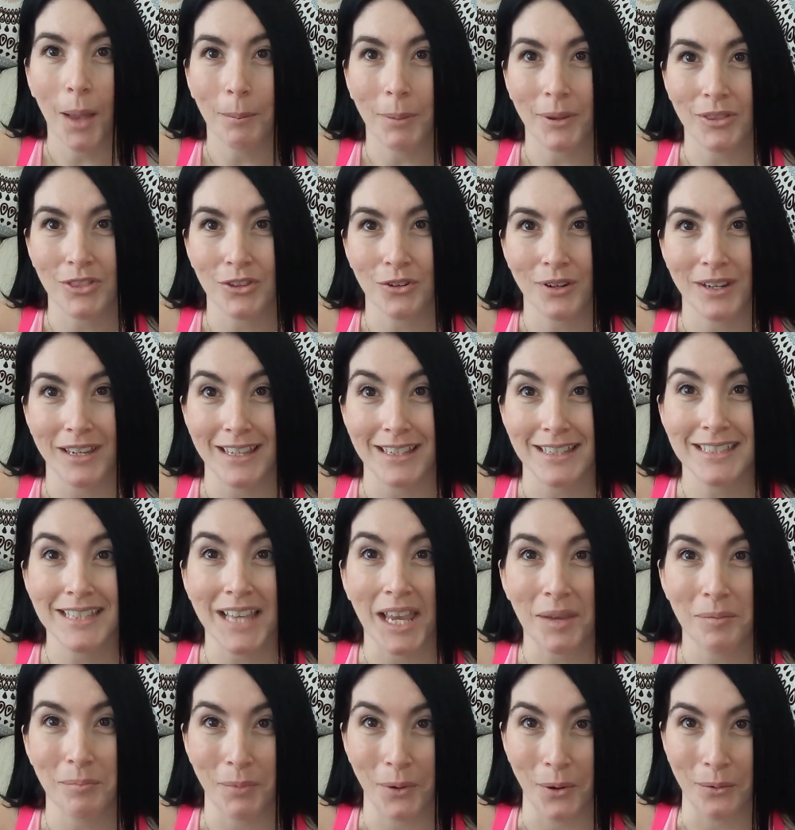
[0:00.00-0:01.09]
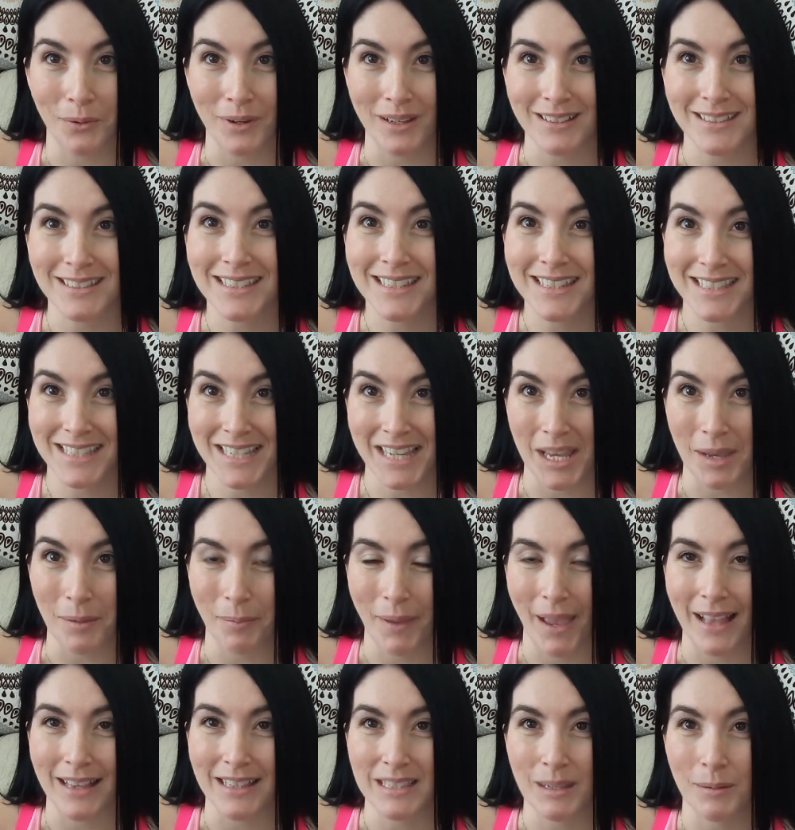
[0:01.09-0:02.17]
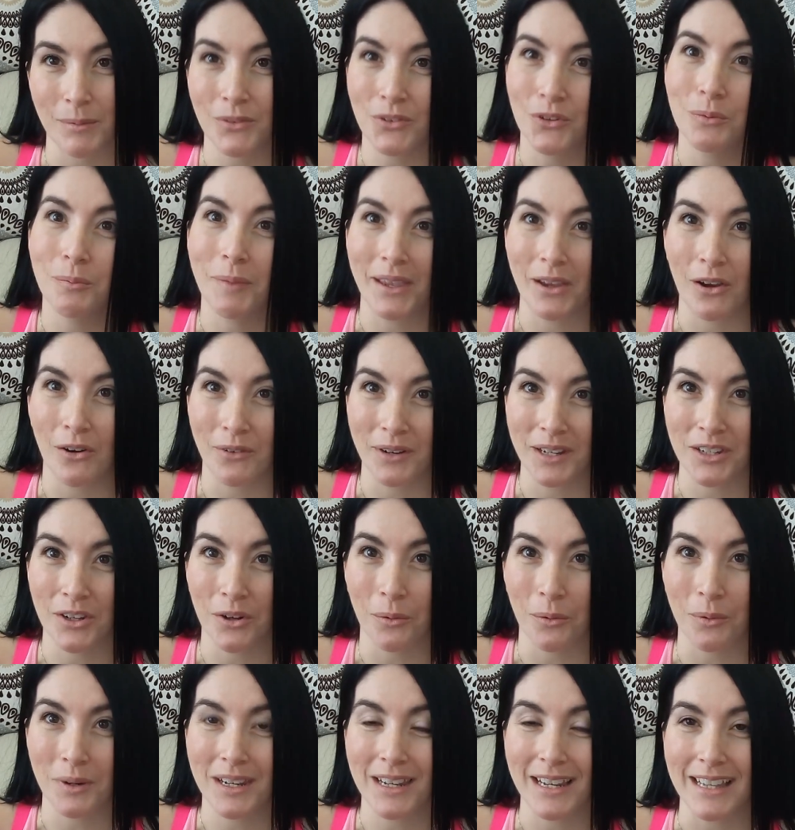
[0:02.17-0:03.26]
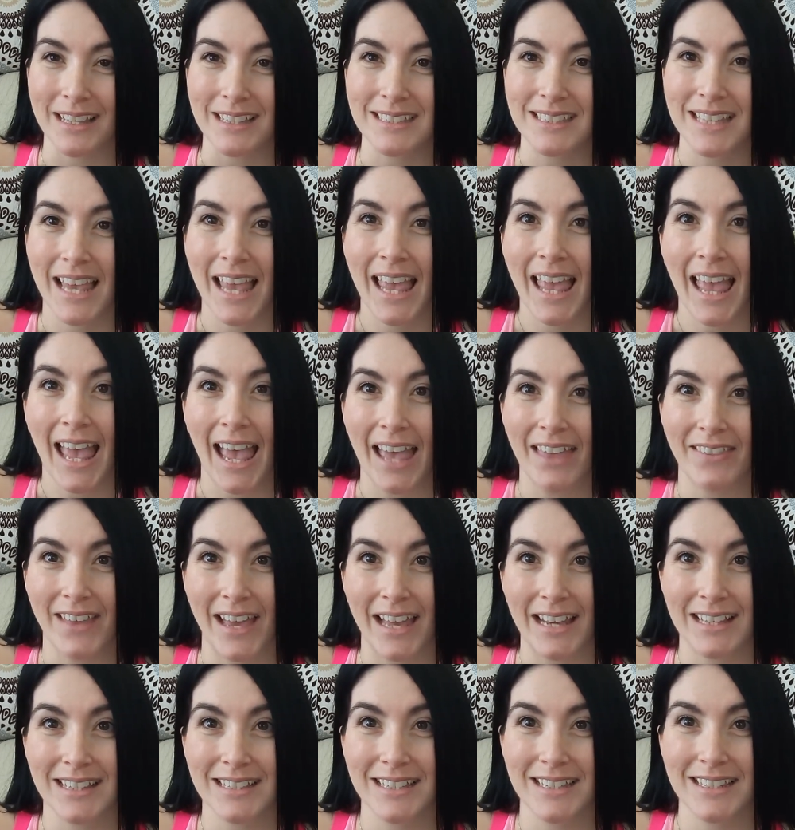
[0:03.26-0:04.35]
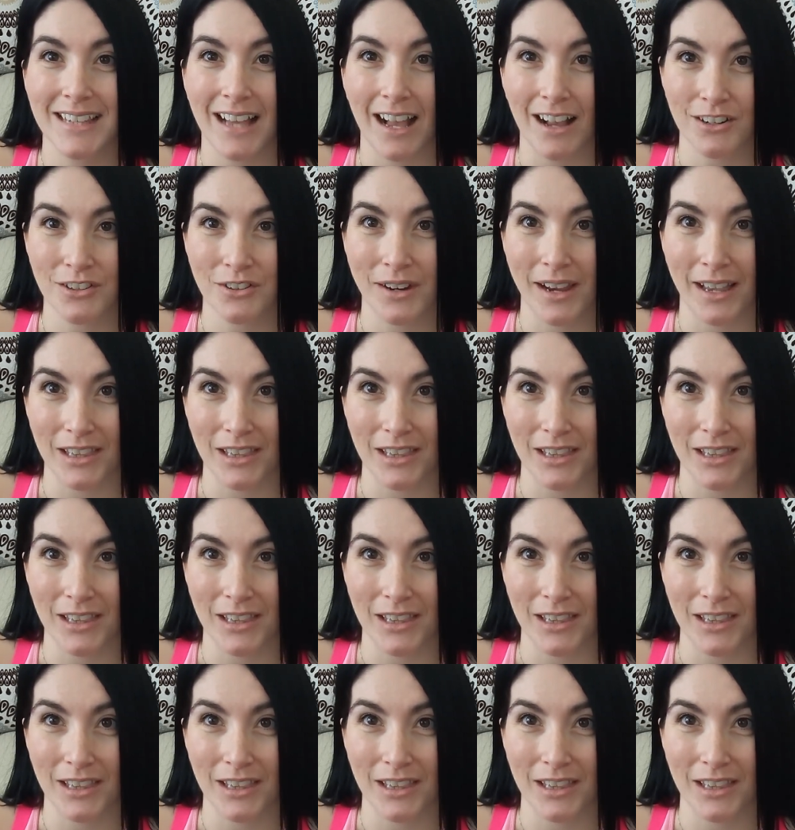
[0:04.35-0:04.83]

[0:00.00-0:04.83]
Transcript: but there is a bonus tip, and some of you may already know what it is, and that is the Dr.